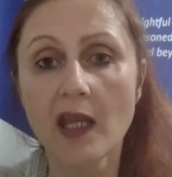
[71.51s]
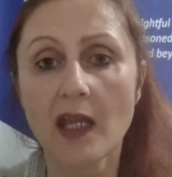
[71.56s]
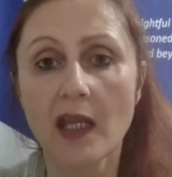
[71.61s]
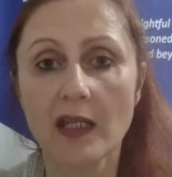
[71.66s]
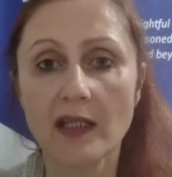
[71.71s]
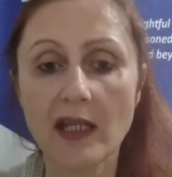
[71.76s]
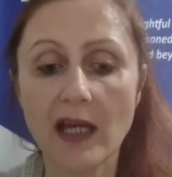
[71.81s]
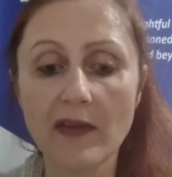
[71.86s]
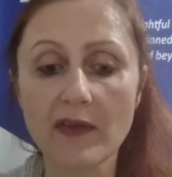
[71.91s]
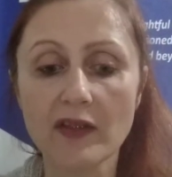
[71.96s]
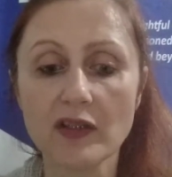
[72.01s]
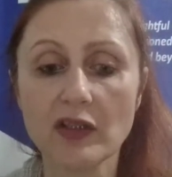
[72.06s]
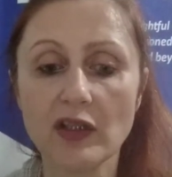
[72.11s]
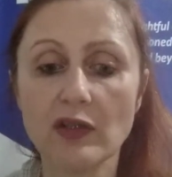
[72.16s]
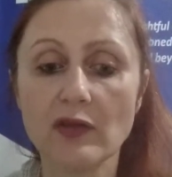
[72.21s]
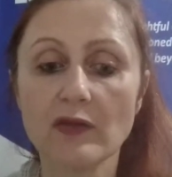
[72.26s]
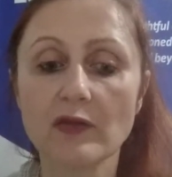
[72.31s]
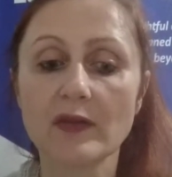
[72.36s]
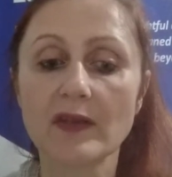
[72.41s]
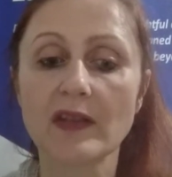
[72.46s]
In other
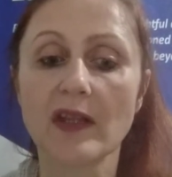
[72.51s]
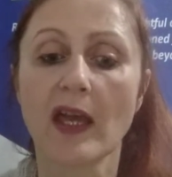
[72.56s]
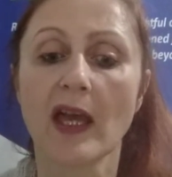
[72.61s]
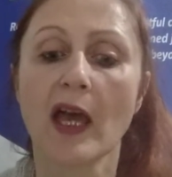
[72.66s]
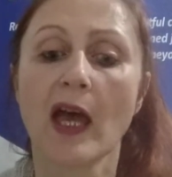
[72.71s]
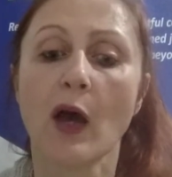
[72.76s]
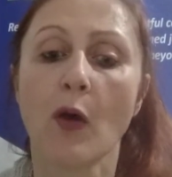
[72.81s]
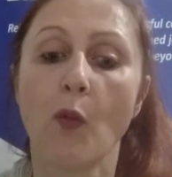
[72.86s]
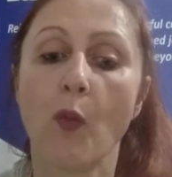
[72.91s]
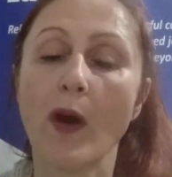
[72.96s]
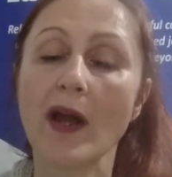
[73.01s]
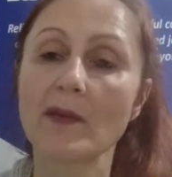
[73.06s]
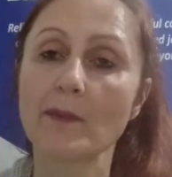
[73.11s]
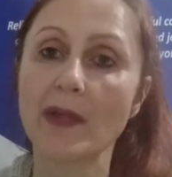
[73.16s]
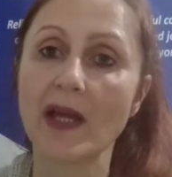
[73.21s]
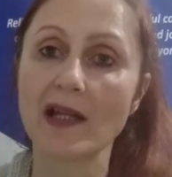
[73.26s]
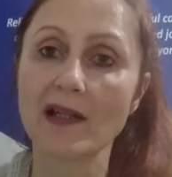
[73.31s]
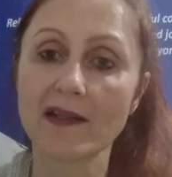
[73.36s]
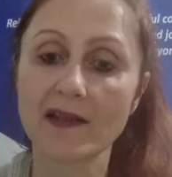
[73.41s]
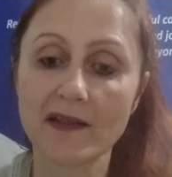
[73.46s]
news, one
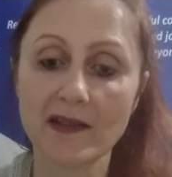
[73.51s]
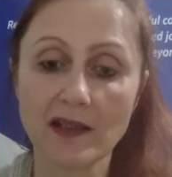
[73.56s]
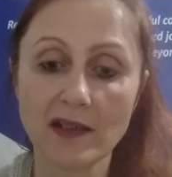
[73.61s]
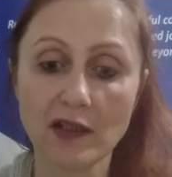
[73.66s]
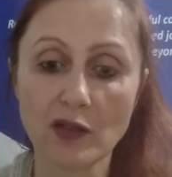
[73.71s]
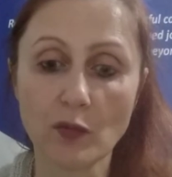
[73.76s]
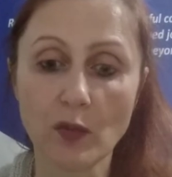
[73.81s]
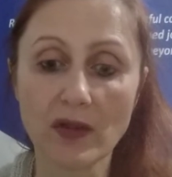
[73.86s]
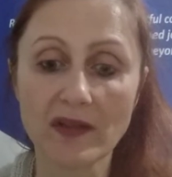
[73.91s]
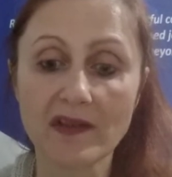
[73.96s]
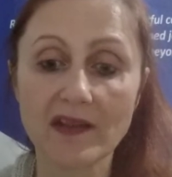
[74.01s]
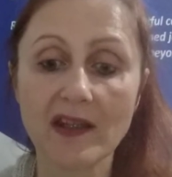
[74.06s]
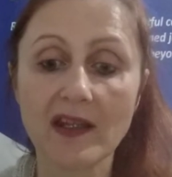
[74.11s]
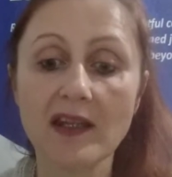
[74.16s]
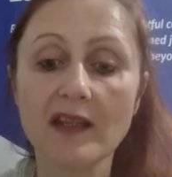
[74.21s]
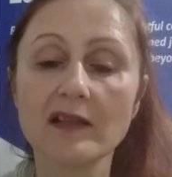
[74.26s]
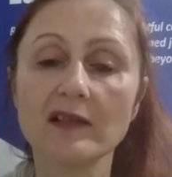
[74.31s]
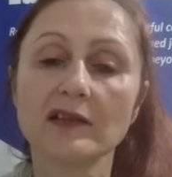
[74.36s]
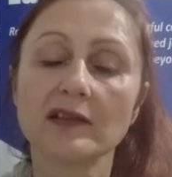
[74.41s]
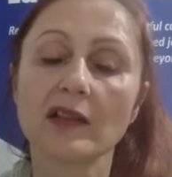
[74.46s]
Palestinian was
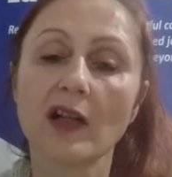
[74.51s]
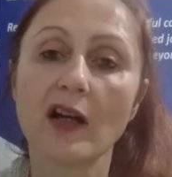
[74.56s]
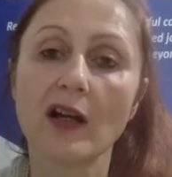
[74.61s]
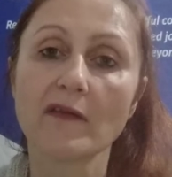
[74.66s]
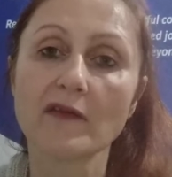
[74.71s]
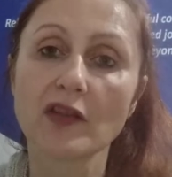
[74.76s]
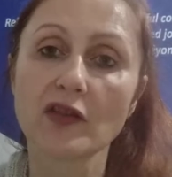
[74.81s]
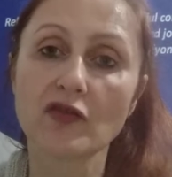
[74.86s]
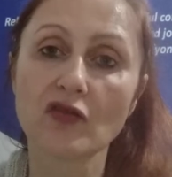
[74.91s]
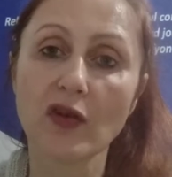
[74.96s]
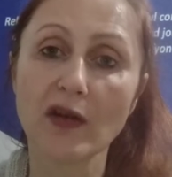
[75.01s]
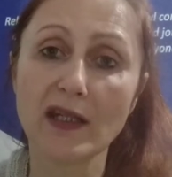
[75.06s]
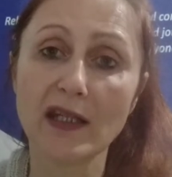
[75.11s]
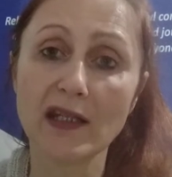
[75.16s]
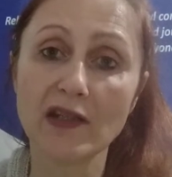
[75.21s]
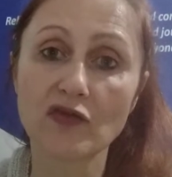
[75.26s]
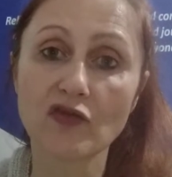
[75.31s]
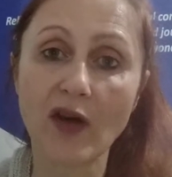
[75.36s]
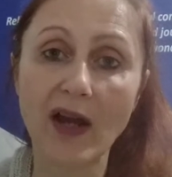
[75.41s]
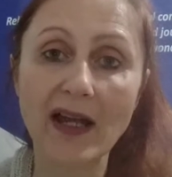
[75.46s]
killed after
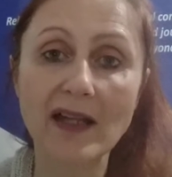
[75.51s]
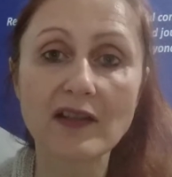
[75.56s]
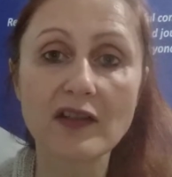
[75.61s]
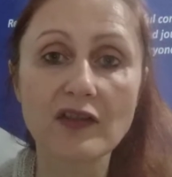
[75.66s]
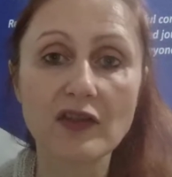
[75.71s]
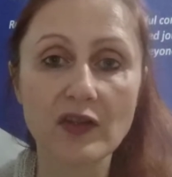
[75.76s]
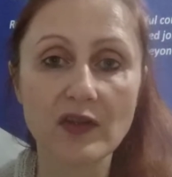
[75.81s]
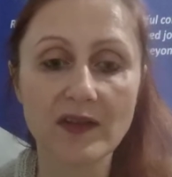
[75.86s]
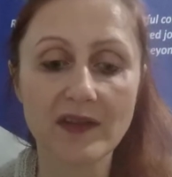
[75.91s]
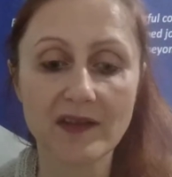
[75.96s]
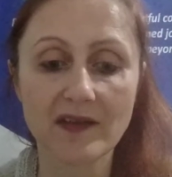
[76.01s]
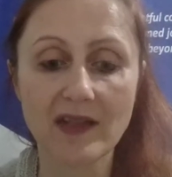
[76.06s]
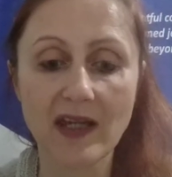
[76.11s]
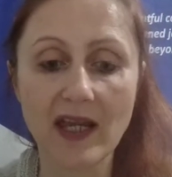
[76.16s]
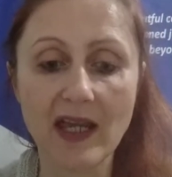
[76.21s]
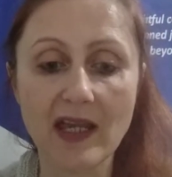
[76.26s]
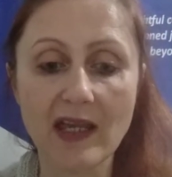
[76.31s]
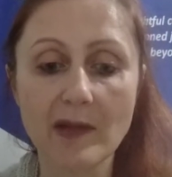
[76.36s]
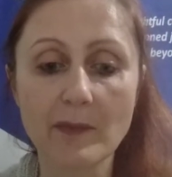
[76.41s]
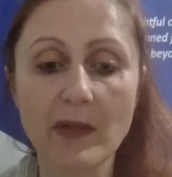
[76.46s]
he tried to
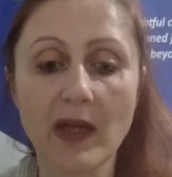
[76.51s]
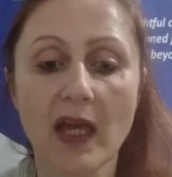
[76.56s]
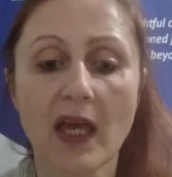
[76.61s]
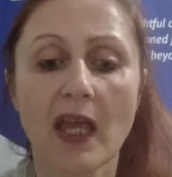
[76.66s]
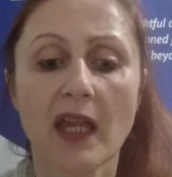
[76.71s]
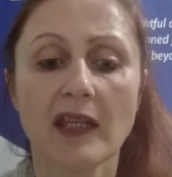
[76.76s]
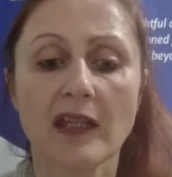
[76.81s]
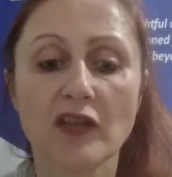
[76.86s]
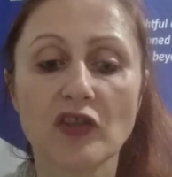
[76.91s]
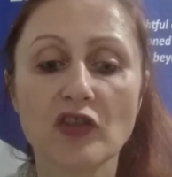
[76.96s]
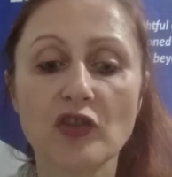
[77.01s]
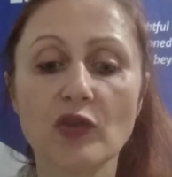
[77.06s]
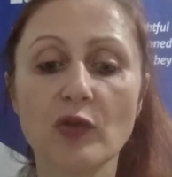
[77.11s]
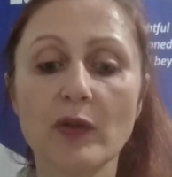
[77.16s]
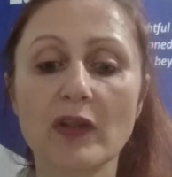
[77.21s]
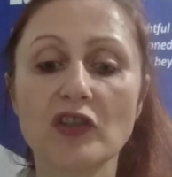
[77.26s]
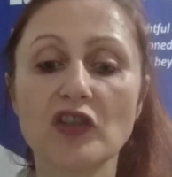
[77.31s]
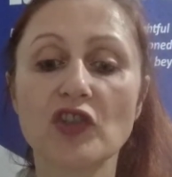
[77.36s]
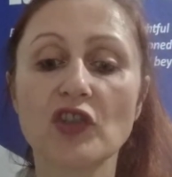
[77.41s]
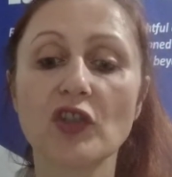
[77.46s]
stab
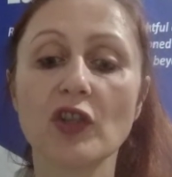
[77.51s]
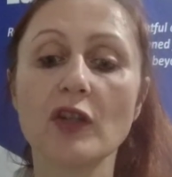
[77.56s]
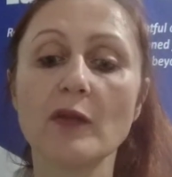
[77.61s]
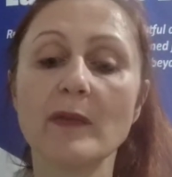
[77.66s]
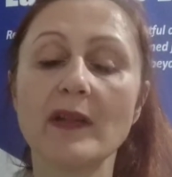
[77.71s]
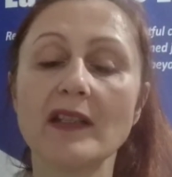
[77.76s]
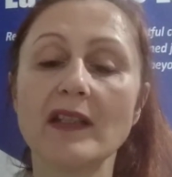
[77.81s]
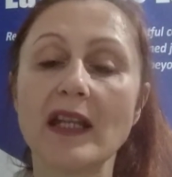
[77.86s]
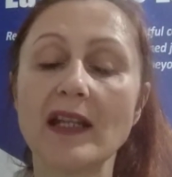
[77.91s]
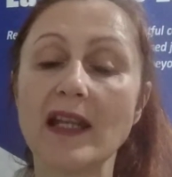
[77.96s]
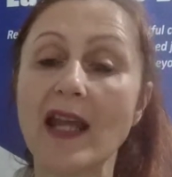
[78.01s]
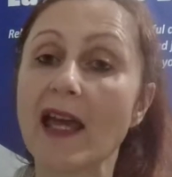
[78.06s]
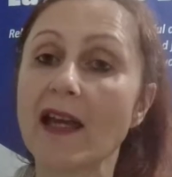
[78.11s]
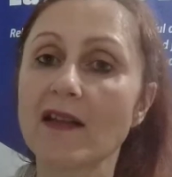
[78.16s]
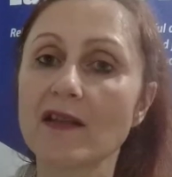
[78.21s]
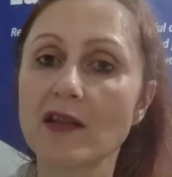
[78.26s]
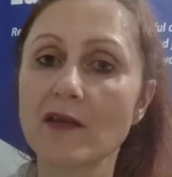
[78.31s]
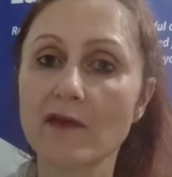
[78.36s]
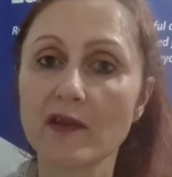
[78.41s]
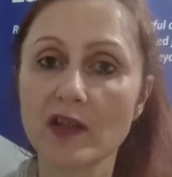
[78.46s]
Yeshua Sherman, an
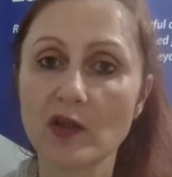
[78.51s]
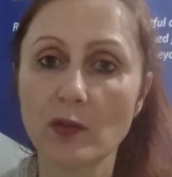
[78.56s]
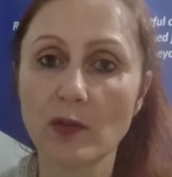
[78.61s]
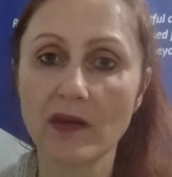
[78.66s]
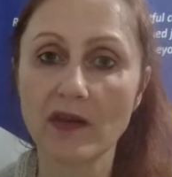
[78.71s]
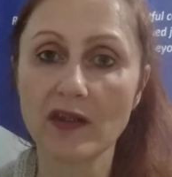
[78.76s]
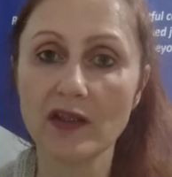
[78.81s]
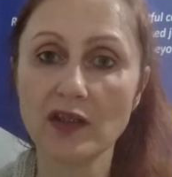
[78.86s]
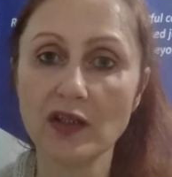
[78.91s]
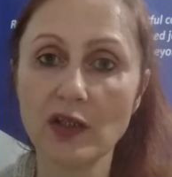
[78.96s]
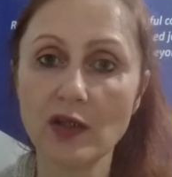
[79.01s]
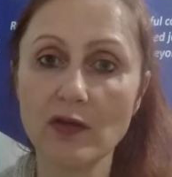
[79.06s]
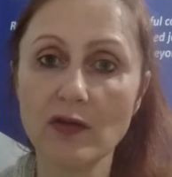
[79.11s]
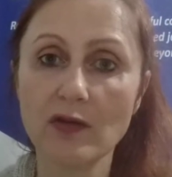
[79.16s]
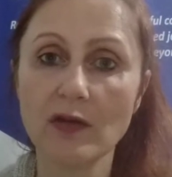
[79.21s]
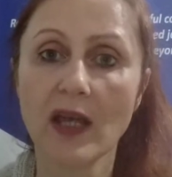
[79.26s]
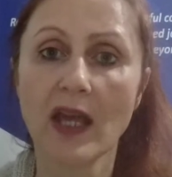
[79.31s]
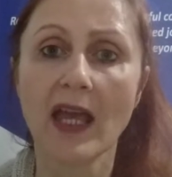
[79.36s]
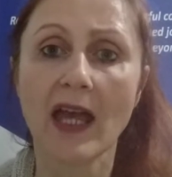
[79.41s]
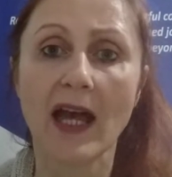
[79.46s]
activist with the
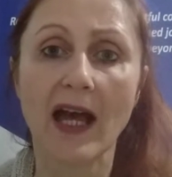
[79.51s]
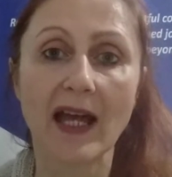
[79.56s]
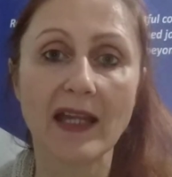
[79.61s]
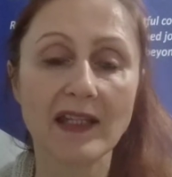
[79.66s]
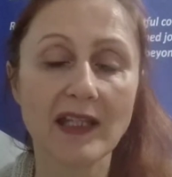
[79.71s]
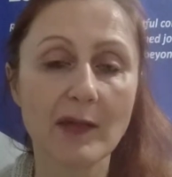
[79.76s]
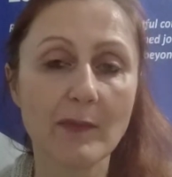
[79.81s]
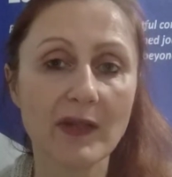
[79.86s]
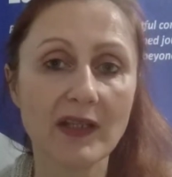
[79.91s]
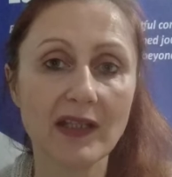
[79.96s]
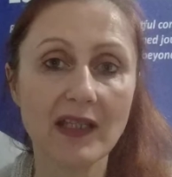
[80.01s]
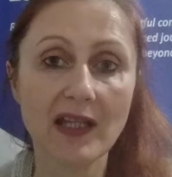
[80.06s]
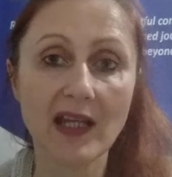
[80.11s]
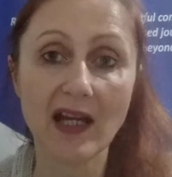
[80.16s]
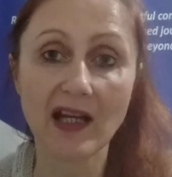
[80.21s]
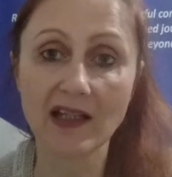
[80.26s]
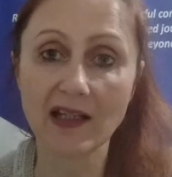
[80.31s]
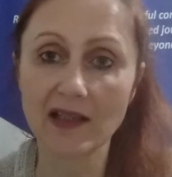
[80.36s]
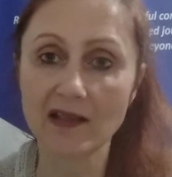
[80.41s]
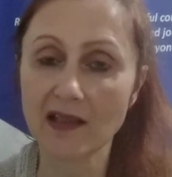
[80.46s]
new Hayemini
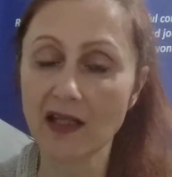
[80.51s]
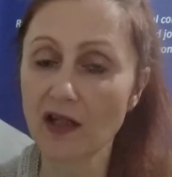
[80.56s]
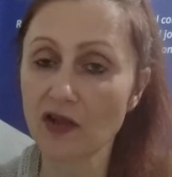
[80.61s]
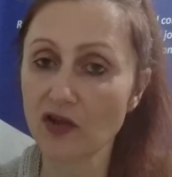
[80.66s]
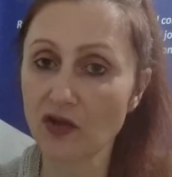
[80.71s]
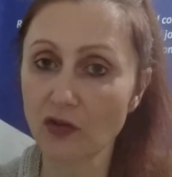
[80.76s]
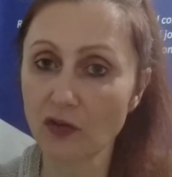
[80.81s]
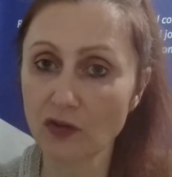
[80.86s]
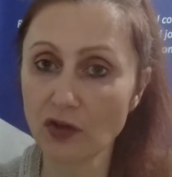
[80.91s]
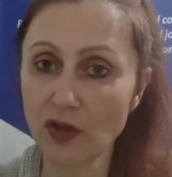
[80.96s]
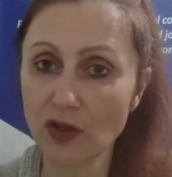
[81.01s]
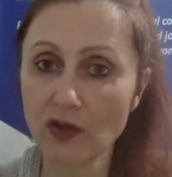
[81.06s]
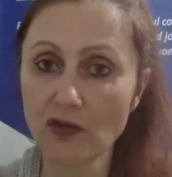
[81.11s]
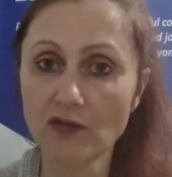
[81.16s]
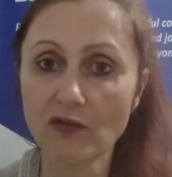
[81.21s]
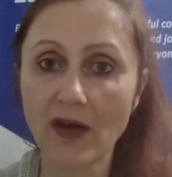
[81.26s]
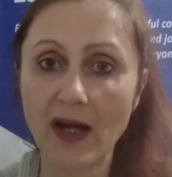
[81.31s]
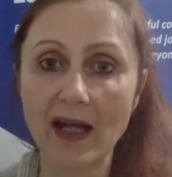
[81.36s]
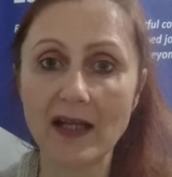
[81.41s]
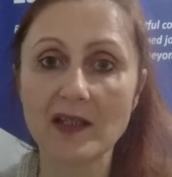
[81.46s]
HaChadash, or New
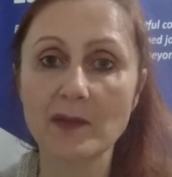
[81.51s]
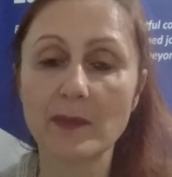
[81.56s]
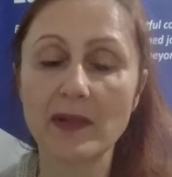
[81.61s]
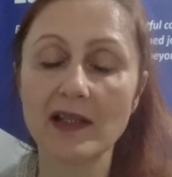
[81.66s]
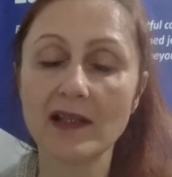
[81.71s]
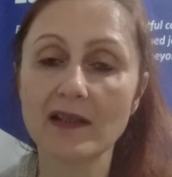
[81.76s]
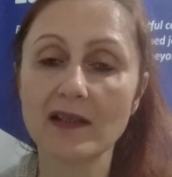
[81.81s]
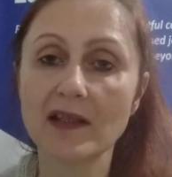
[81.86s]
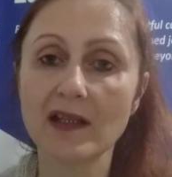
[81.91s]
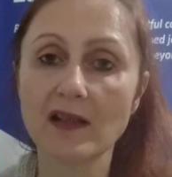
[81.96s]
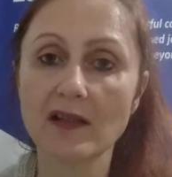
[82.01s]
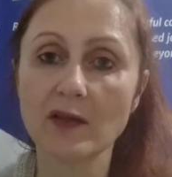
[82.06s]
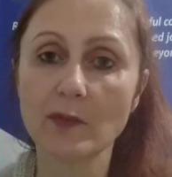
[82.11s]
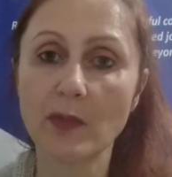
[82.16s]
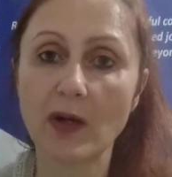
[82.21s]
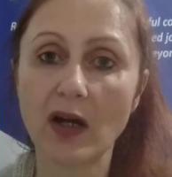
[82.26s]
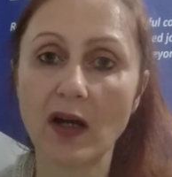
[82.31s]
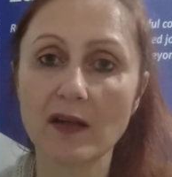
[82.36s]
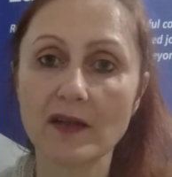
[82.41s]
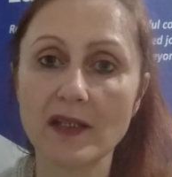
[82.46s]
Right political
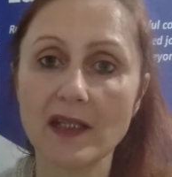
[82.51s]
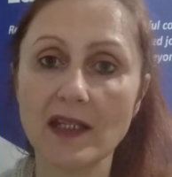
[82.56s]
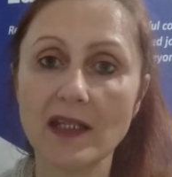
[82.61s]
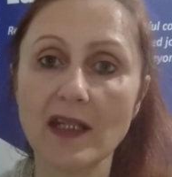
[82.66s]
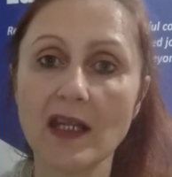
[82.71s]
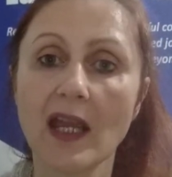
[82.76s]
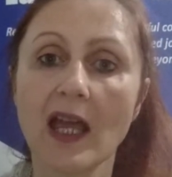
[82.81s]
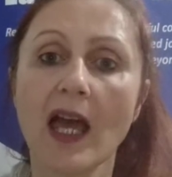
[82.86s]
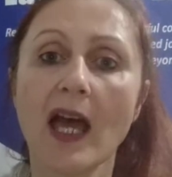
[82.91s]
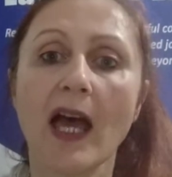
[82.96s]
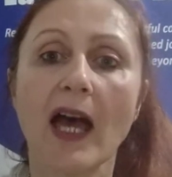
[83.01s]
party.